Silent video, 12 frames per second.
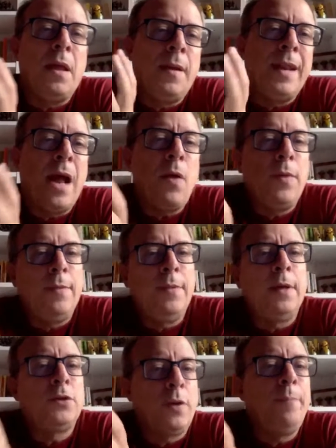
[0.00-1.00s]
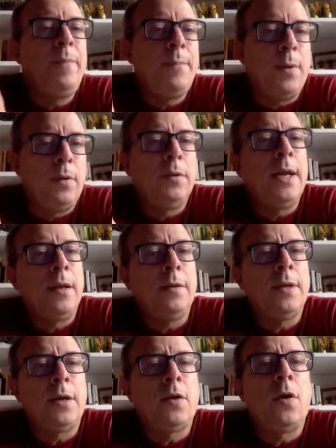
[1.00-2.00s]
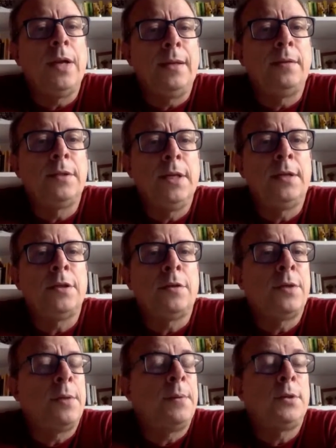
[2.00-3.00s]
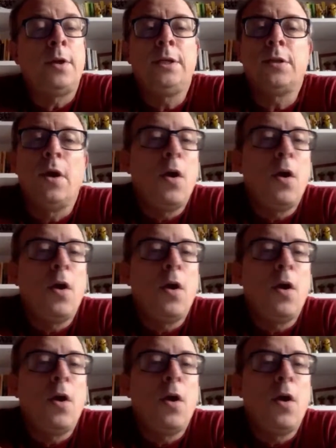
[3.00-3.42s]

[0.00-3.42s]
Now some people they call it citizen observatories,